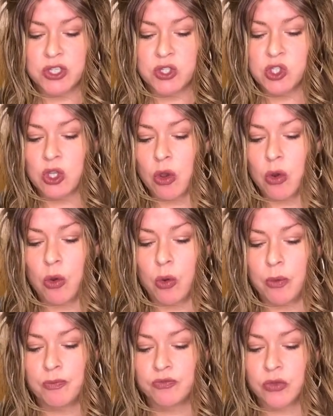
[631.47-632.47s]

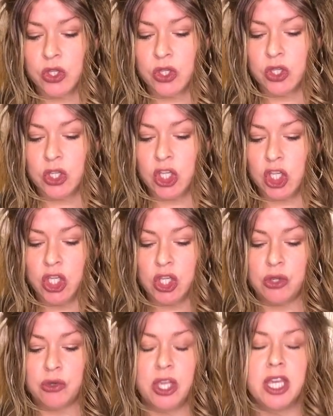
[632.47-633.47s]
So
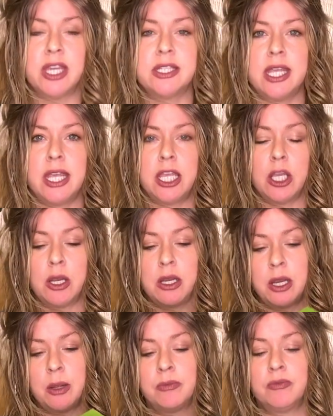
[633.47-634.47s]
you can take
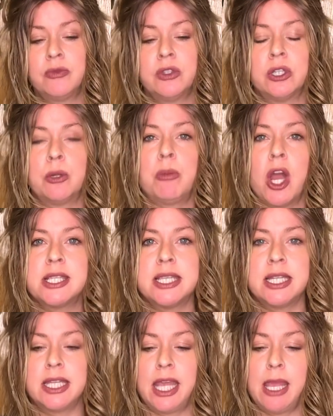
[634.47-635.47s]
your little box
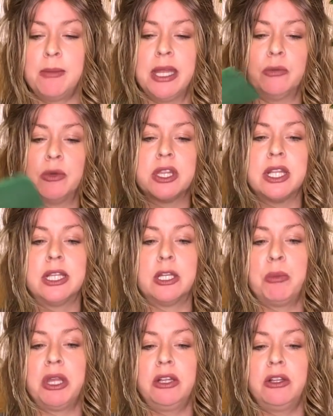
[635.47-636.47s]
that it came in with the
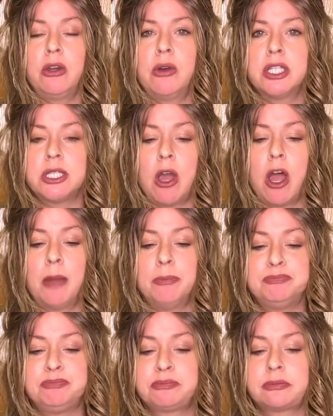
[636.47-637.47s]
little pillow on
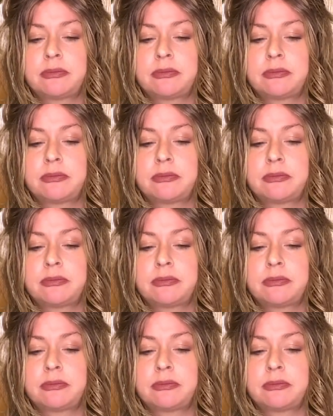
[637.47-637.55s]
top,